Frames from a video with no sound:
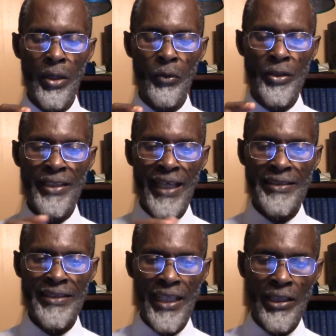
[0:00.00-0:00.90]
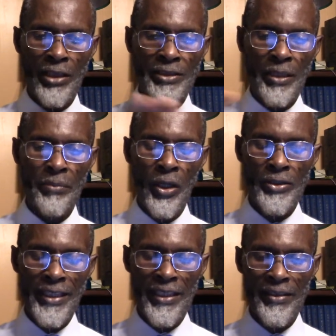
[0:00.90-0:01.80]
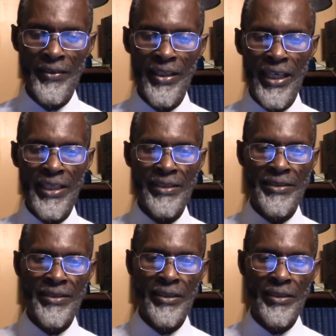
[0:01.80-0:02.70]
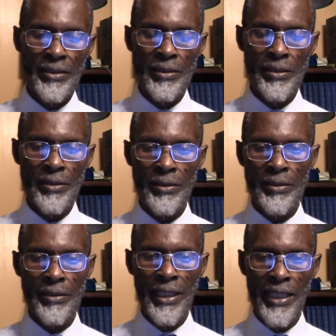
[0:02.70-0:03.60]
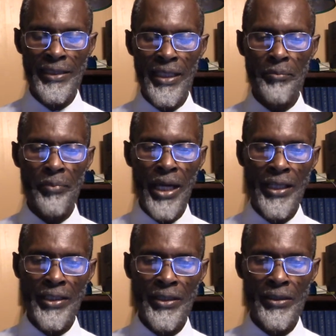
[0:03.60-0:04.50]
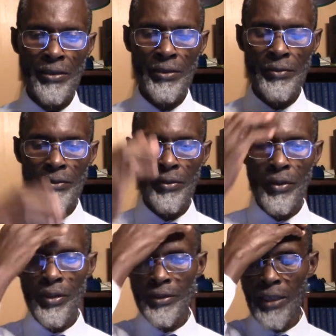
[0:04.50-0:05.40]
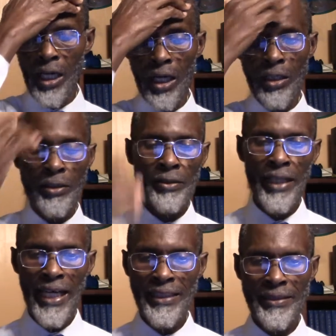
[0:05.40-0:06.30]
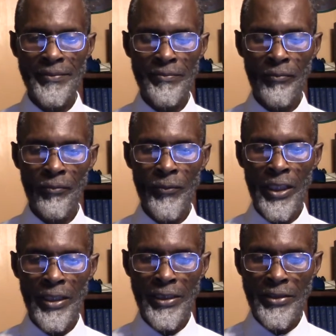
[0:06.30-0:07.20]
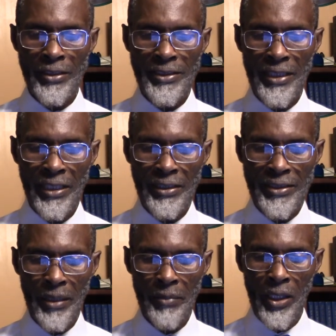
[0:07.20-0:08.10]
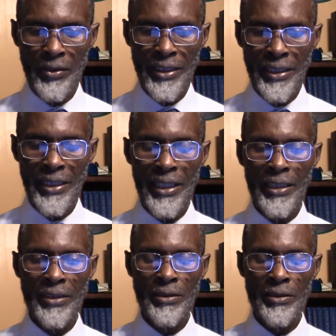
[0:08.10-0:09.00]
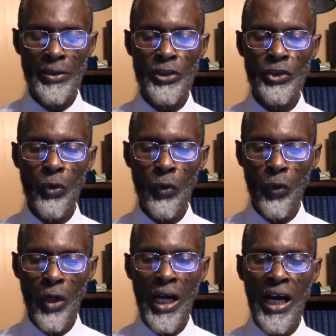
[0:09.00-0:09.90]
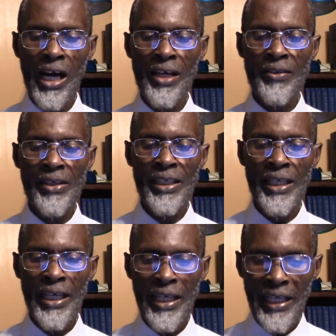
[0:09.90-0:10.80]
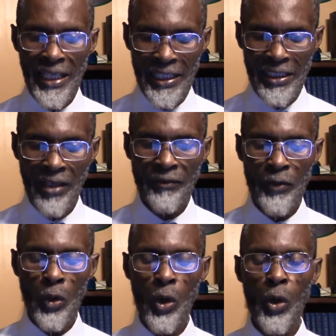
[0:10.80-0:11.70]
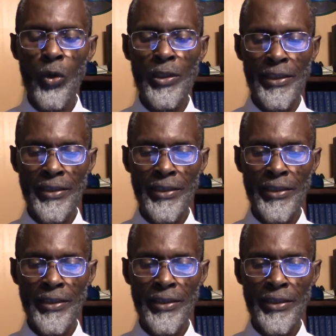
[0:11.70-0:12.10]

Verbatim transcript: would that tell us about anything else? Like the empire? No, right? It just tell us about the king. You are the head of gold.